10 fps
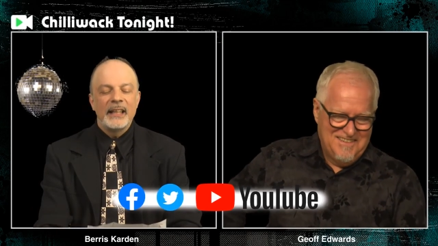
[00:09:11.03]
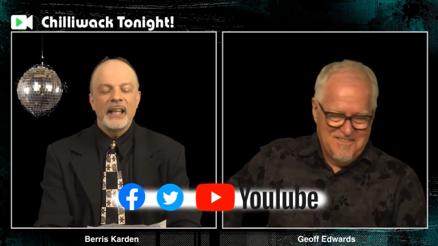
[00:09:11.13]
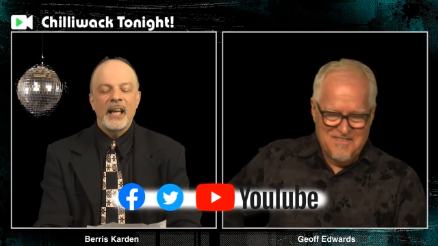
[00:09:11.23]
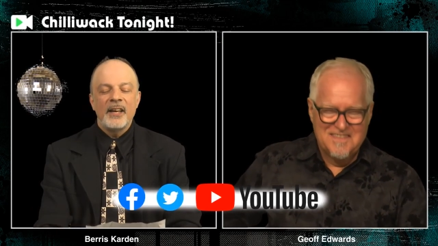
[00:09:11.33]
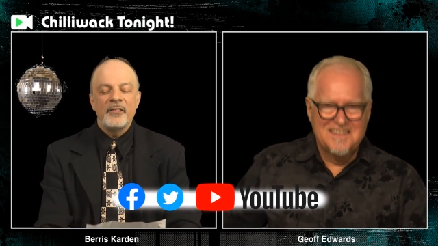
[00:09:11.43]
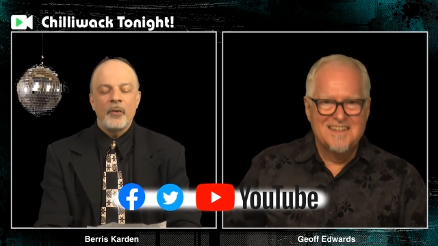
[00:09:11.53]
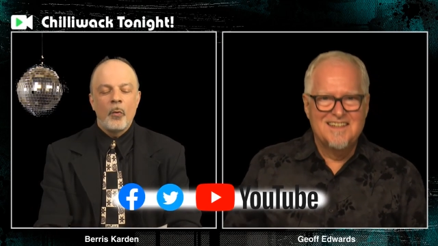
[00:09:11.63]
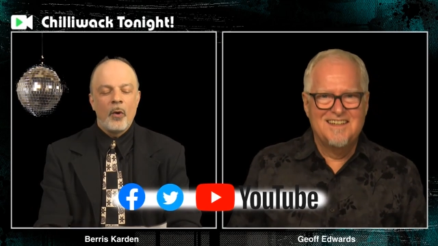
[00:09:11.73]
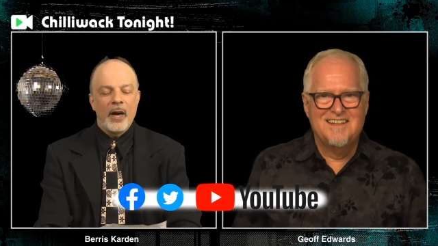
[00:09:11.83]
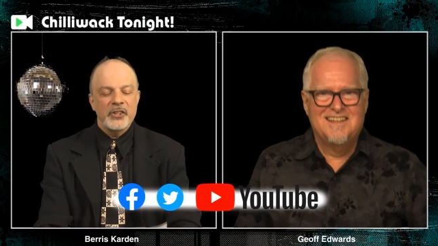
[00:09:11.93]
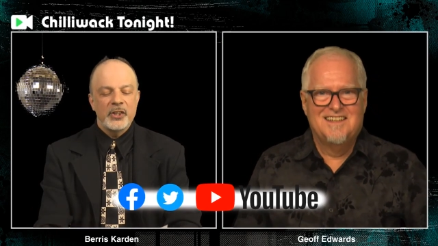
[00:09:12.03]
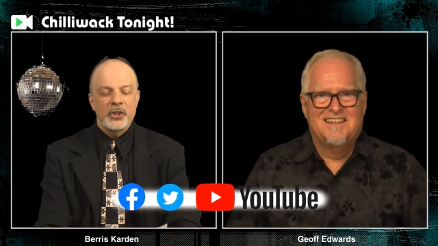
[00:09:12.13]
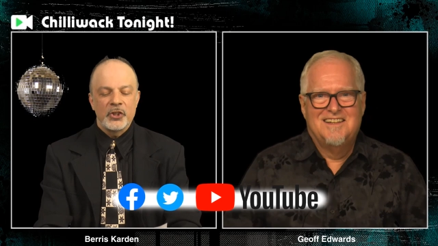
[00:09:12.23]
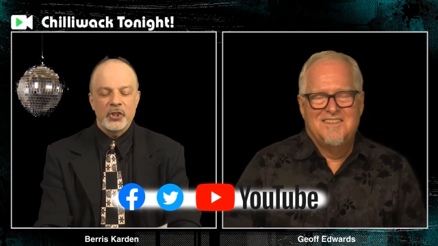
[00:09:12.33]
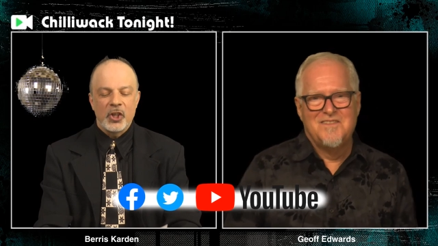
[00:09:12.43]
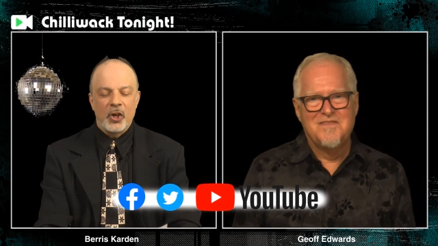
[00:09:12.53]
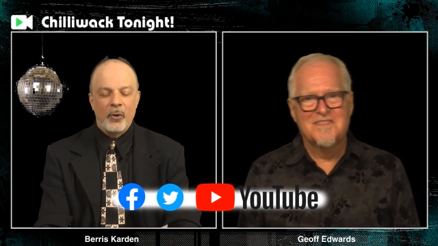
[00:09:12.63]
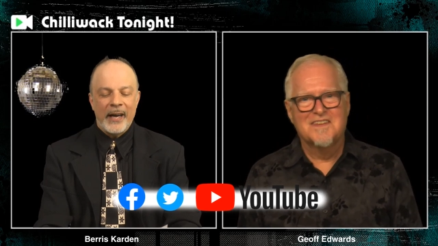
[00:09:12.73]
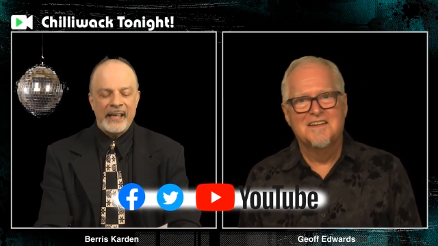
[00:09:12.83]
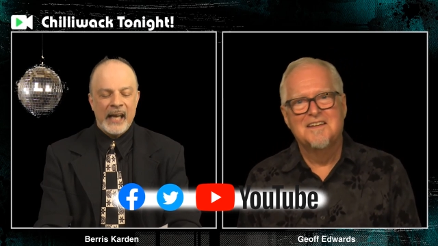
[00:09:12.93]
Speaker 1: love watching your
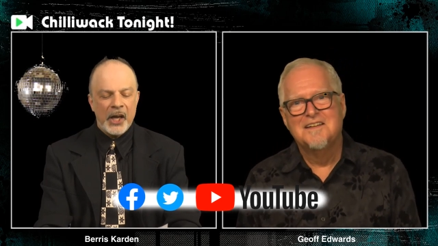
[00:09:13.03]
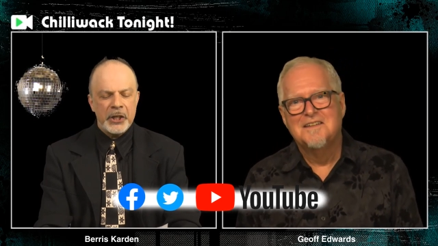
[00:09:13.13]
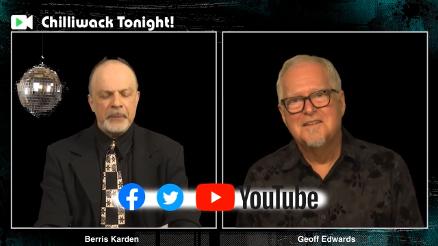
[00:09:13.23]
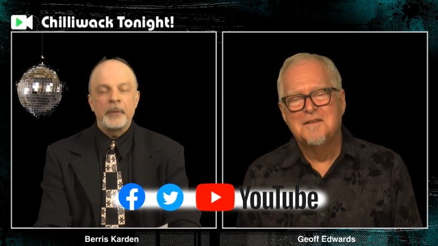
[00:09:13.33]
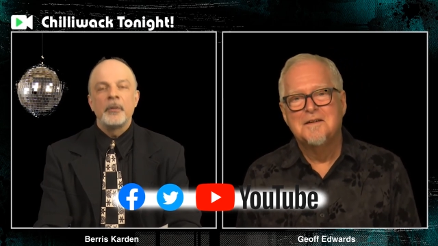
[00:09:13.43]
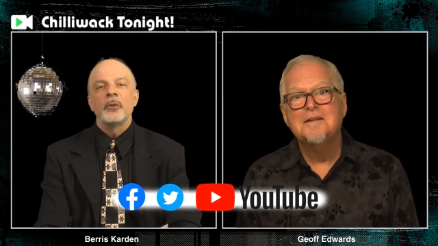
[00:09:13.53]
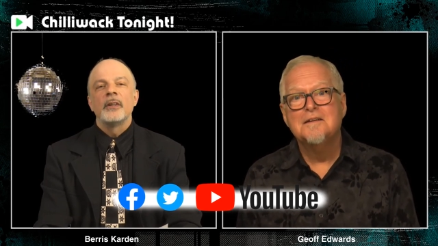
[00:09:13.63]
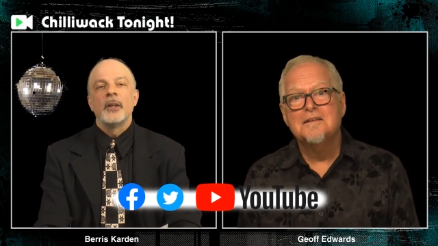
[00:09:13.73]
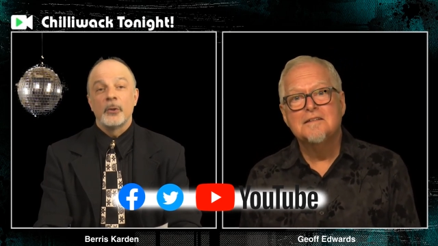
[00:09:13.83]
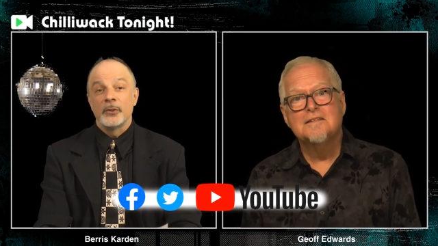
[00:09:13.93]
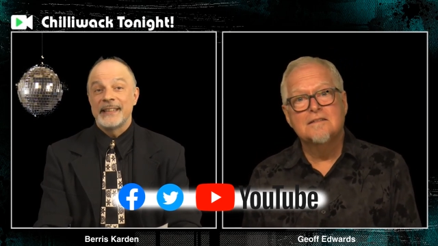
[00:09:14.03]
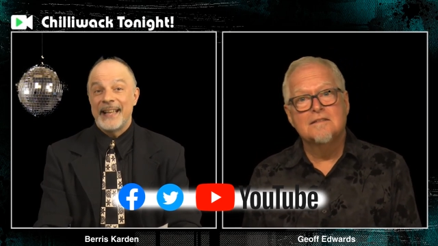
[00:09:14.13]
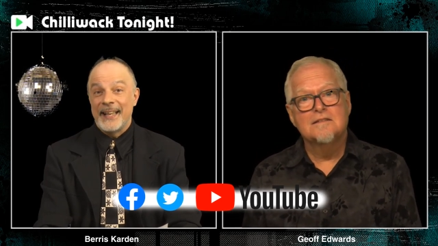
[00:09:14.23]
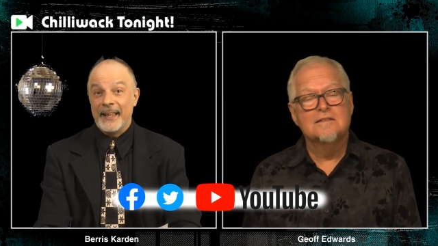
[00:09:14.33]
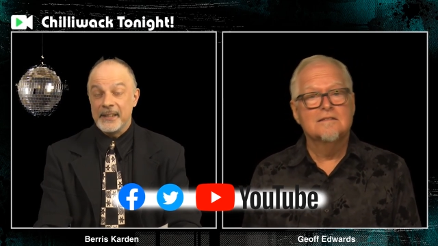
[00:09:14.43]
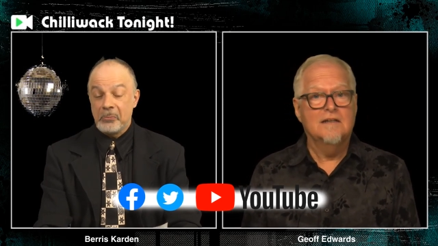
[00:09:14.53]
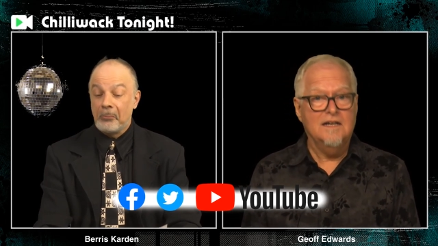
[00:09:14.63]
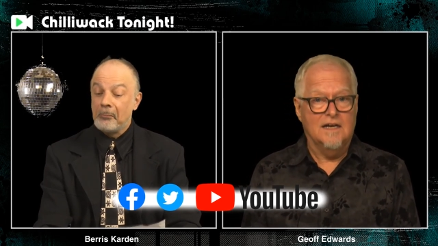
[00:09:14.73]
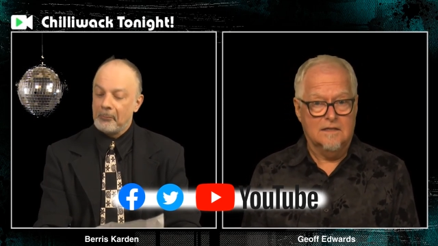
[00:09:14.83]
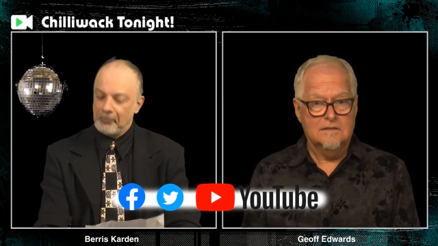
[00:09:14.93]
show and how you promote local talent.
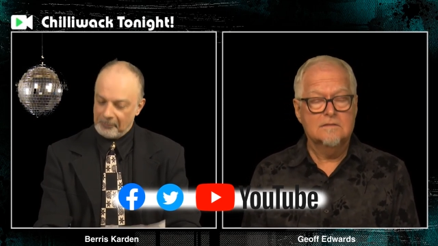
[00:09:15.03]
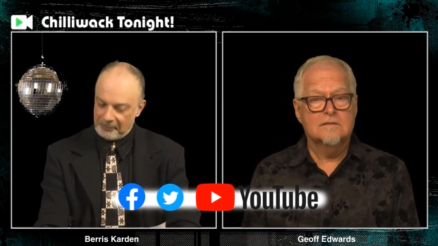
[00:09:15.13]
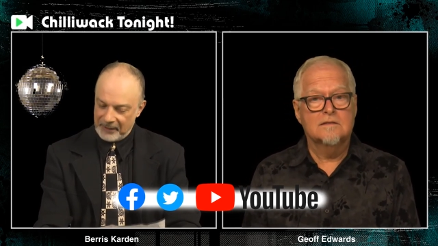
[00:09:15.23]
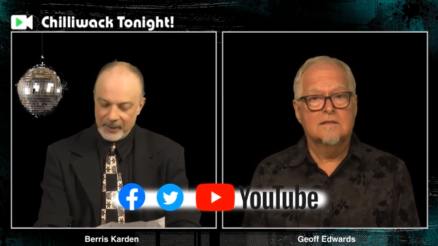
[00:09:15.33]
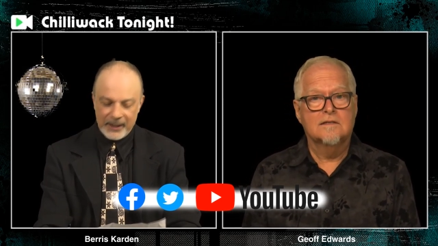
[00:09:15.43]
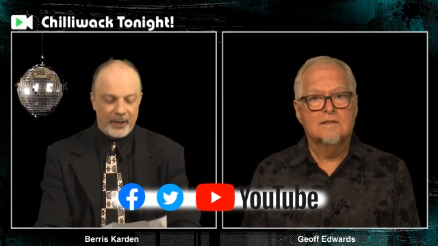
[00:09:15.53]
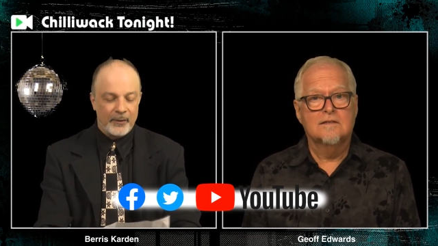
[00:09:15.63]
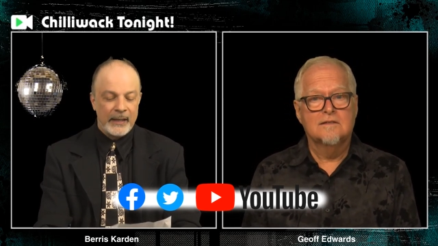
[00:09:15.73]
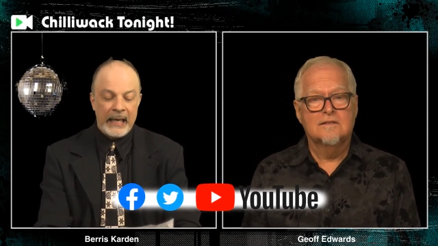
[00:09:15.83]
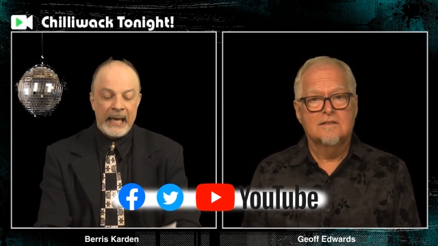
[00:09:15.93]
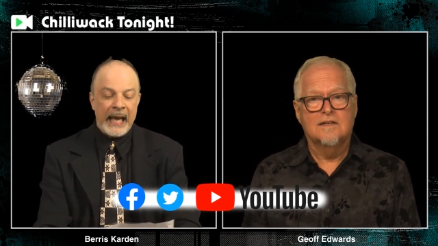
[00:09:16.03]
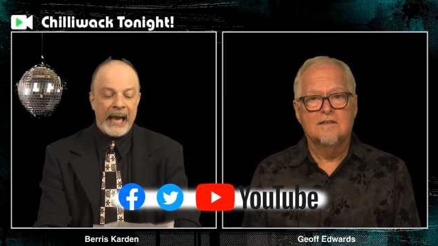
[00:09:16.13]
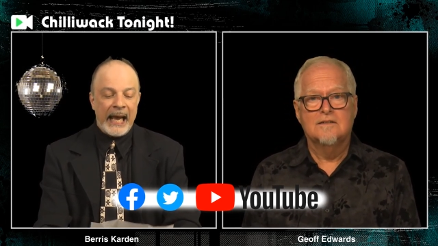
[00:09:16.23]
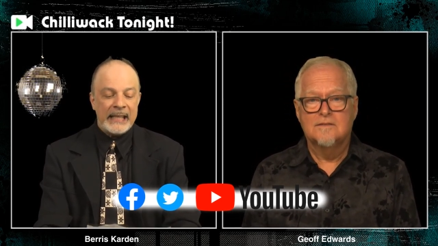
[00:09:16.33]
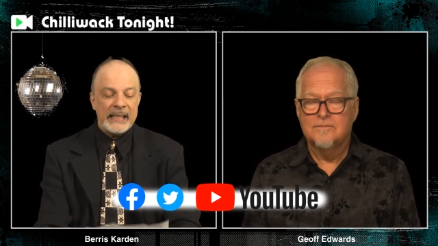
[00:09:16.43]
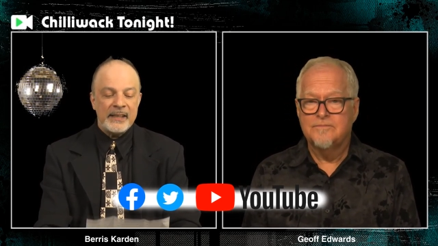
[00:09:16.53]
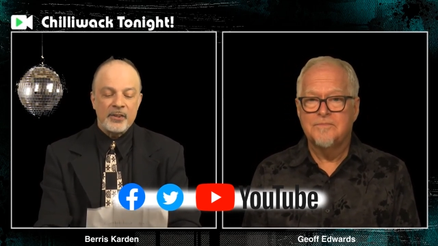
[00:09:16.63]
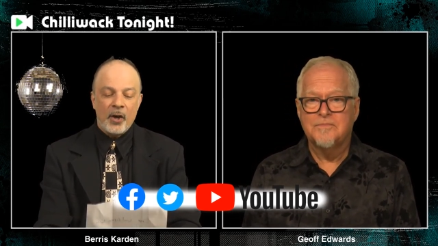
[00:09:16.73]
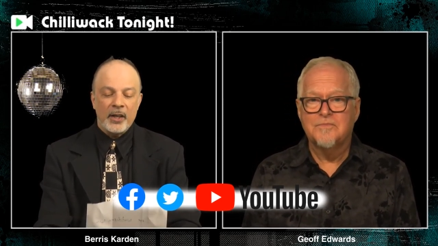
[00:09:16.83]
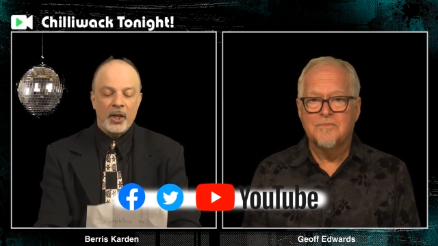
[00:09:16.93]
Ah. There you go. Yeah. Any
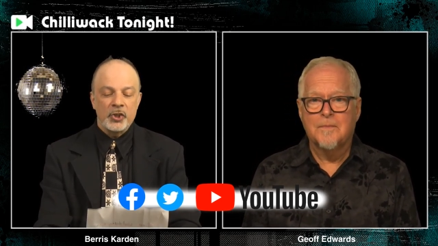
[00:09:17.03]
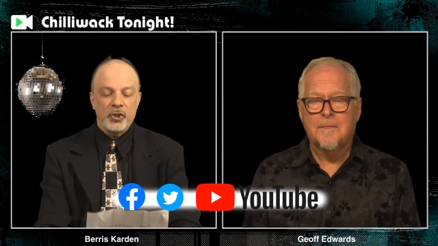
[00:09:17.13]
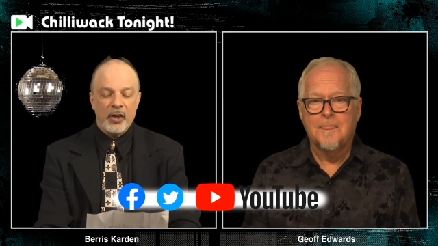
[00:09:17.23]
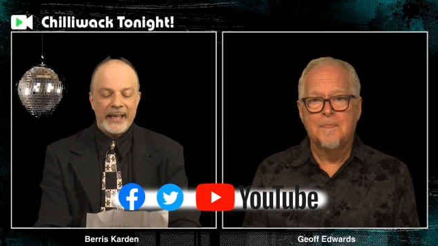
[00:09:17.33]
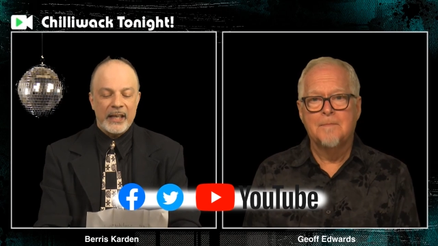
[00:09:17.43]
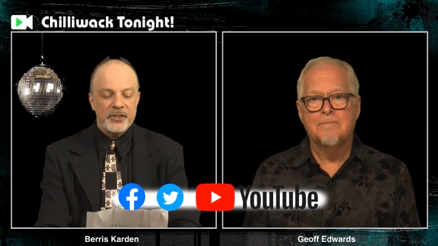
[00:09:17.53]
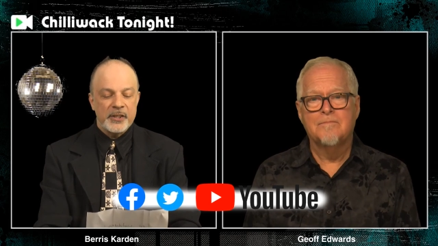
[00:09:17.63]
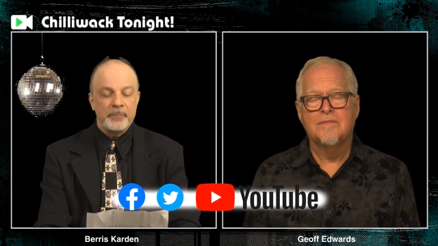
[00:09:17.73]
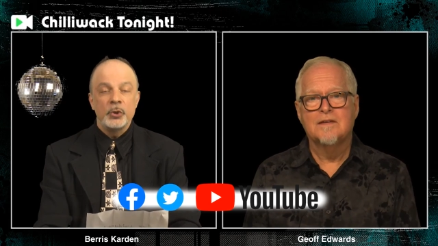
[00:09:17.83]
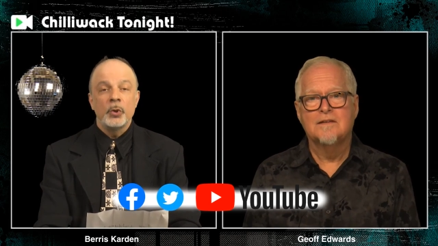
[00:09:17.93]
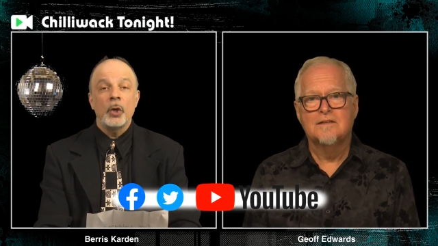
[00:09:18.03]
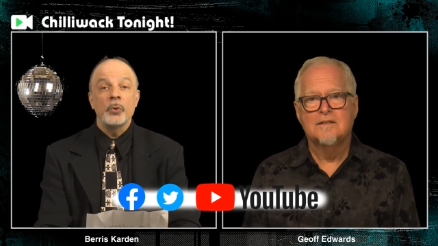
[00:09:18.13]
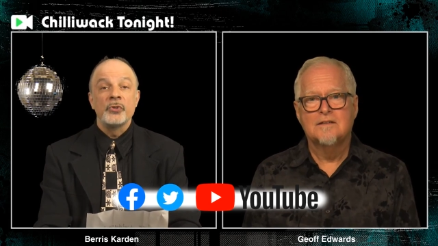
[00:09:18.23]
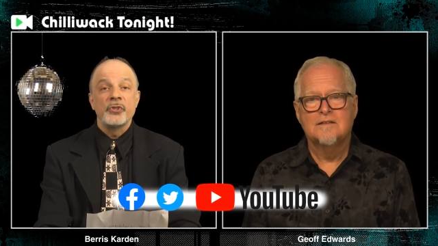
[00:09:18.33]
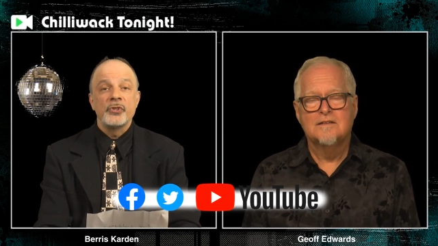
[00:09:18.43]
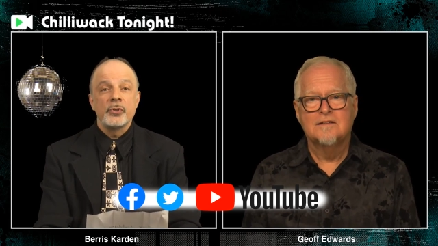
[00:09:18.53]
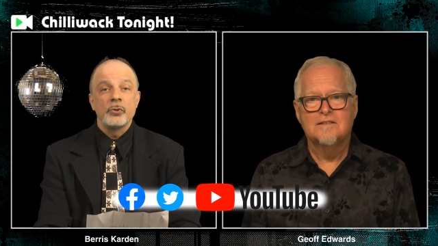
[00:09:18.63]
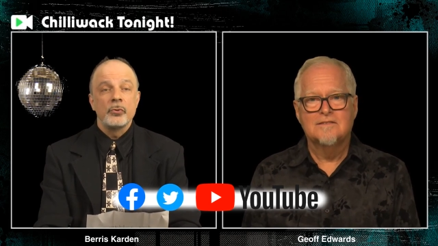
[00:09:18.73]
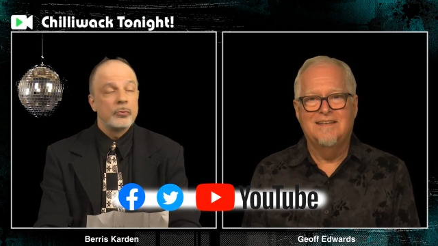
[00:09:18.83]
thought on trying out some new hosts?